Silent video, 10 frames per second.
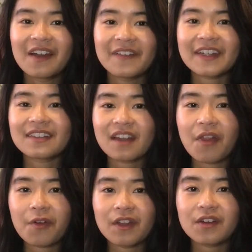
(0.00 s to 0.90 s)
because I
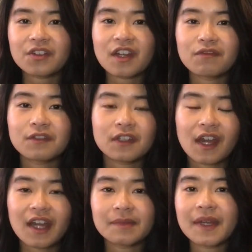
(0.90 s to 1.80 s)
thought I'll share with you
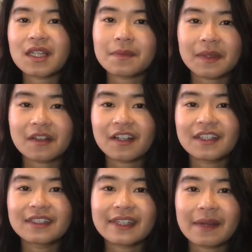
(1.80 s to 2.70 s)
guys my experience